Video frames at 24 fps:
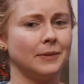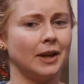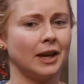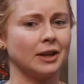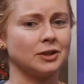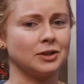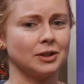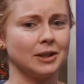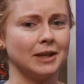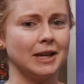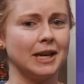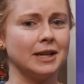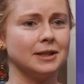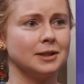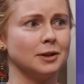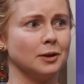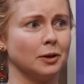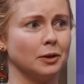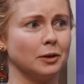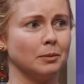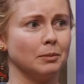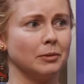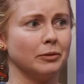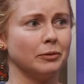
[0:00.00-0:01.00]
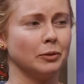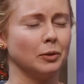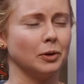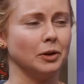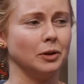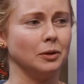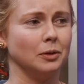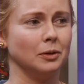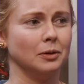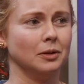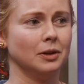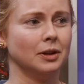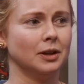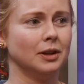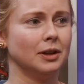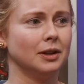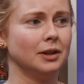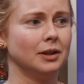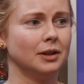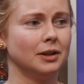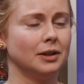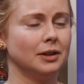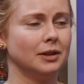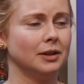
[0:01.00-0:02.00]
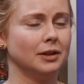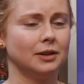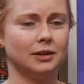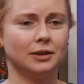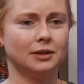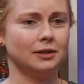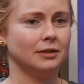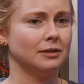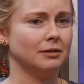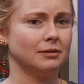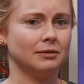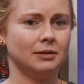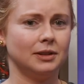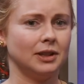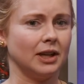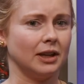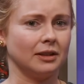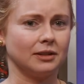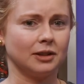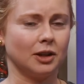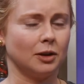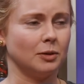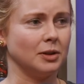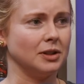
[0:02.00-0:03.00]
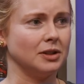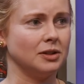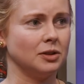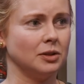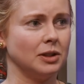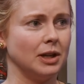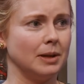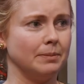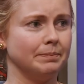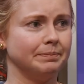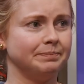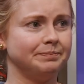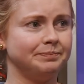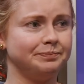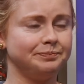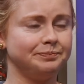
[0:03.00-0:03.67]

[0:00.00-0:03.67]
actually get to know them before you go in too deep.